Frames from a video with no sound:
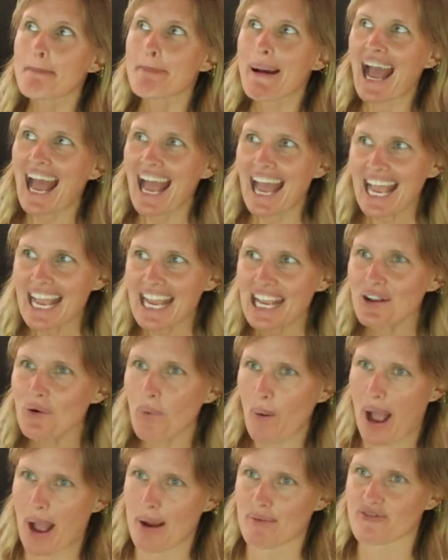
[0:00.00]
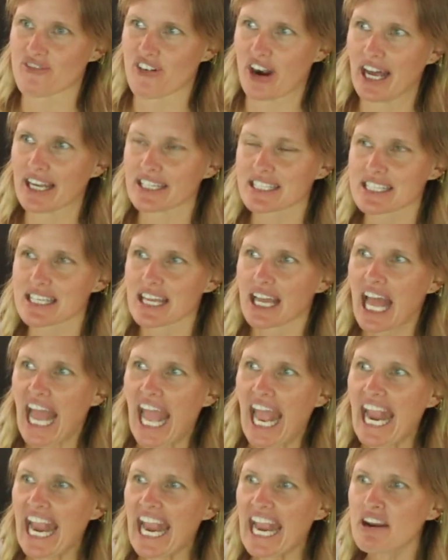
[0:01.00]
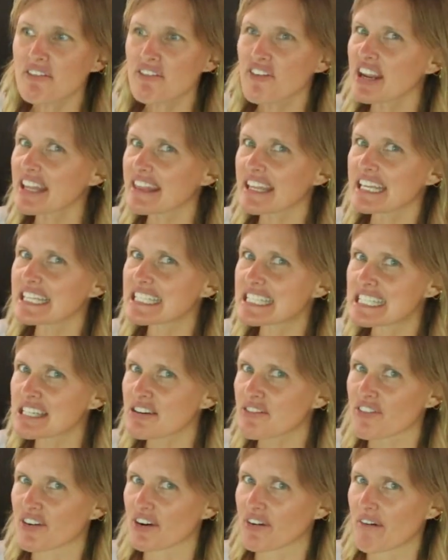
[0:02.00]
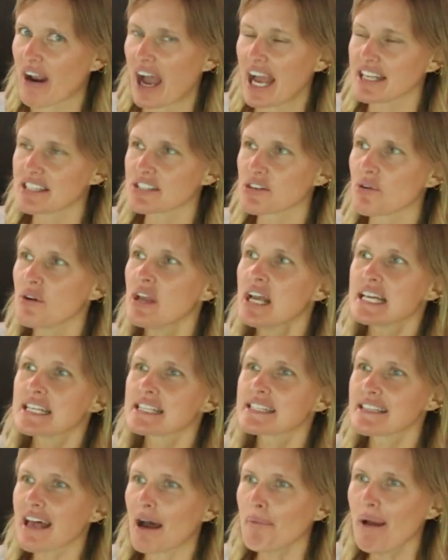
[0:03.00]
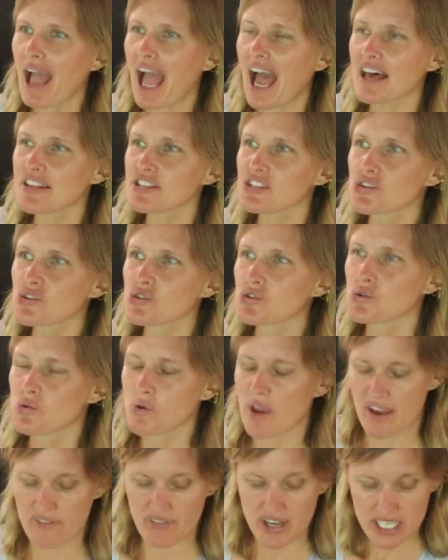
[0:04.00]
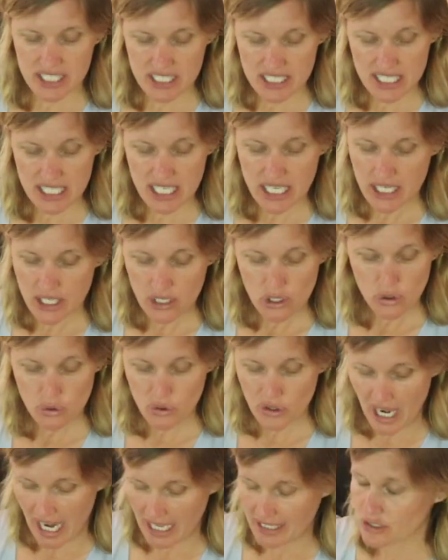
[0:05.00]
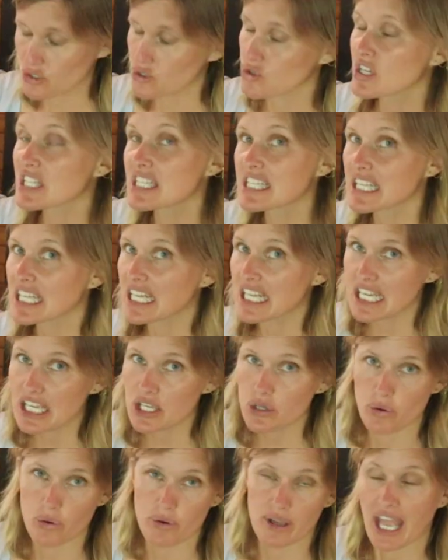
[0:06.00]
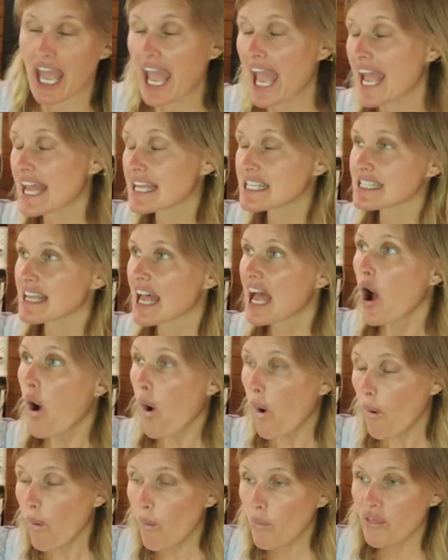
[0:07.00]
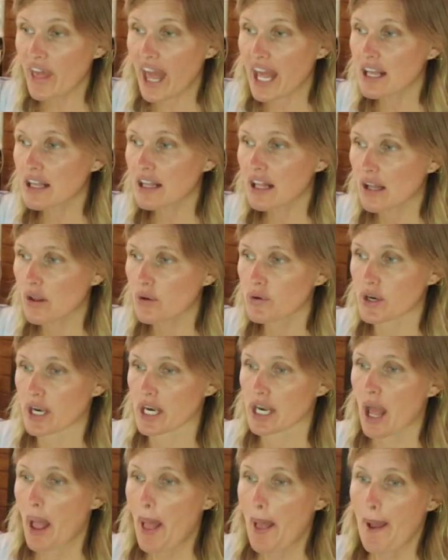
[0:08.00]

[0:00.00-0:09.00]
pay your upfront, everything's different, right? So some houses you have internet included, electricity, your gas, all that included.